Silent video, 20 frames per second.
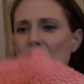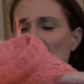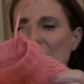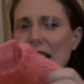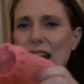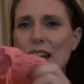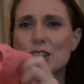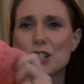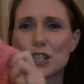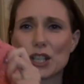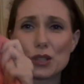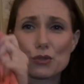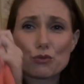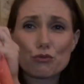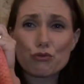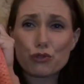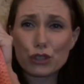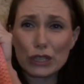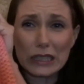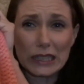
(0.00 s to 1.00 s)
and I just
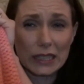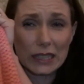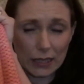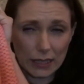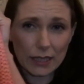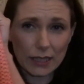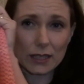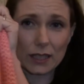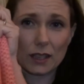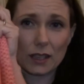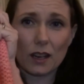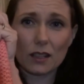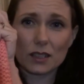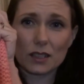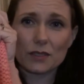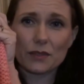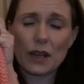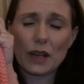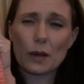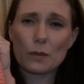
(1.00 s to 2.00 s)
really liked the colour
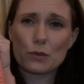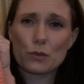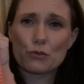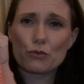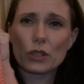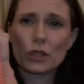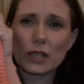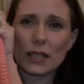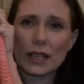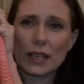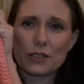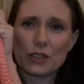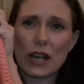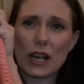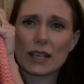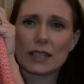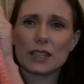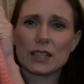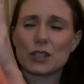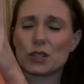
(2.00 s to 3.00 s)
of it I was really
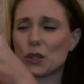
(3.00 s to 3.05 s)
attracted